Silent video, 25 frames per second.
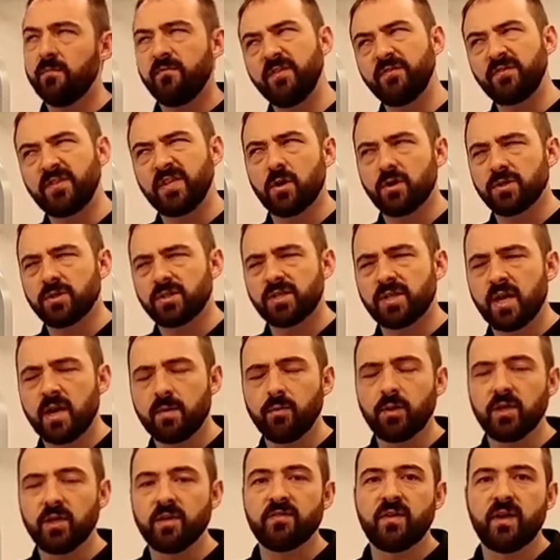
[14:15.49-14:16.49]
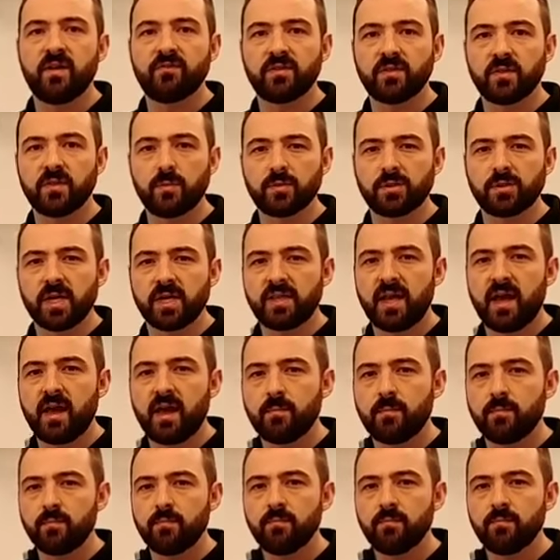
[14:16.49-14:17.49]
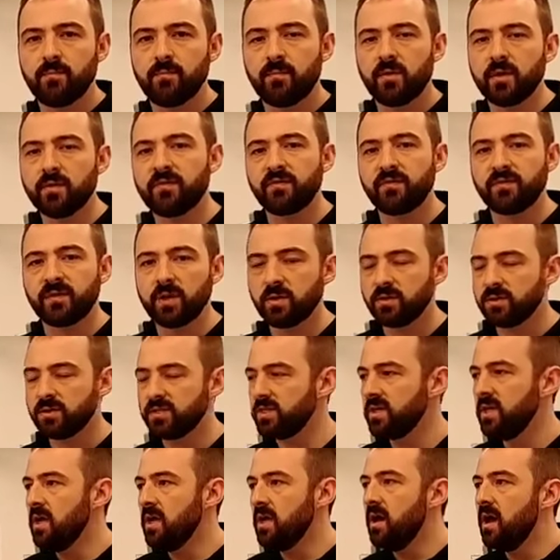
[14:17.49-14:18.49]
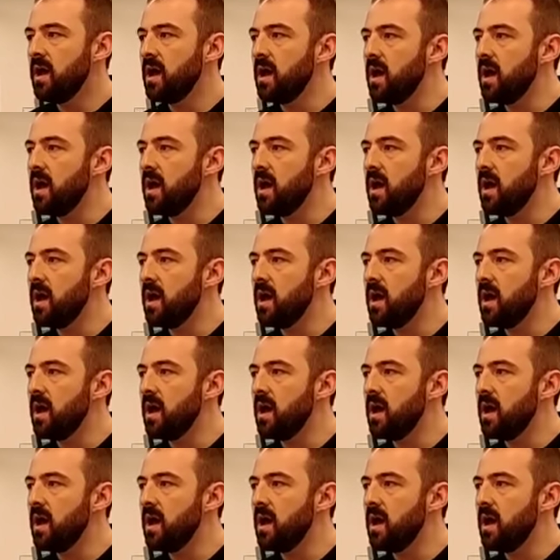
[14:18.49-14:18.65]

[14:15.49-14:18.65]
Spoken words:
50 hertz, I believe. I have to double check that, but 50 hertz.